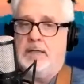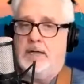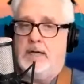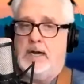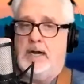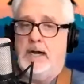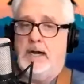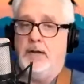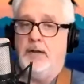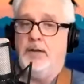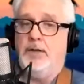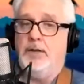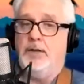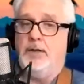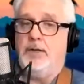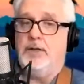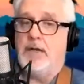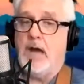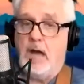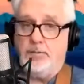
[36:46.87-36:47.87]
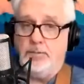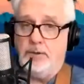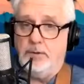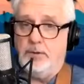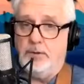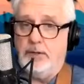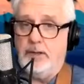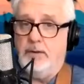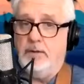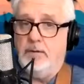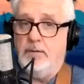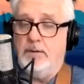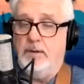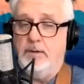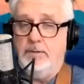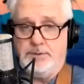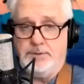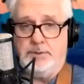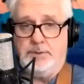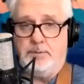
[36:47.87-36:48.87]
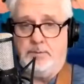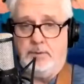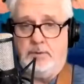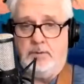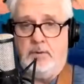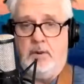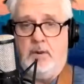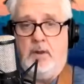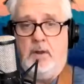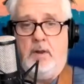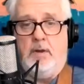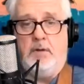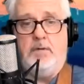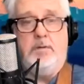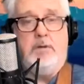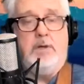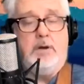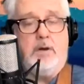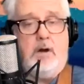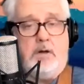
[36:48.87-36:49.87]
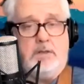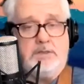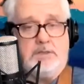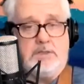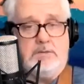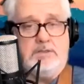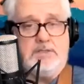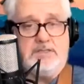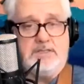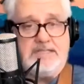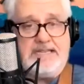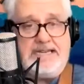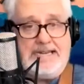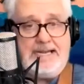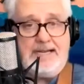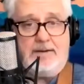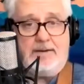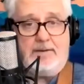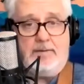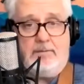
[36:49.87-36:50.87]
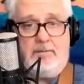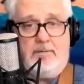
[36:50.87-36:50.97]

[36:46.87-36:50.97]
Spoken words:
on Tom Cooney YouTube. You can also see it